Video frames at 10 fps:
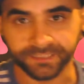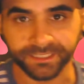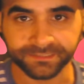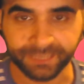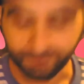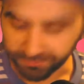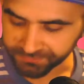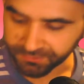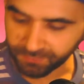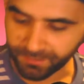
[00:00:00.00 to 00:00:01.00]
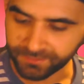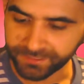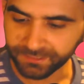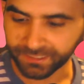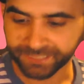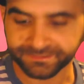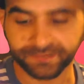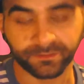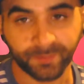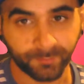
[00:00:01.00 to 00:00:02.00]
the next game I'm going to talk about here, like I said,
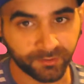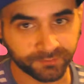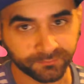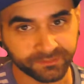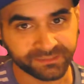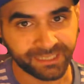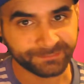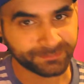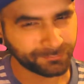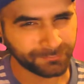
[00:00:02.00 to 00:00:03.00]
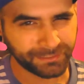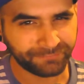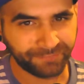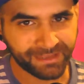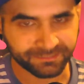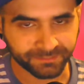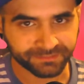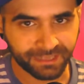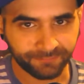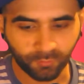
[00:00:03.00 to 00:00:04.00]
I'm going to be burning through these games pretty fast
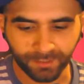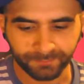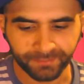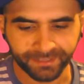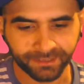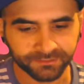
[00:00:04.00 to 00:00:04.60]
because I have quite a bit.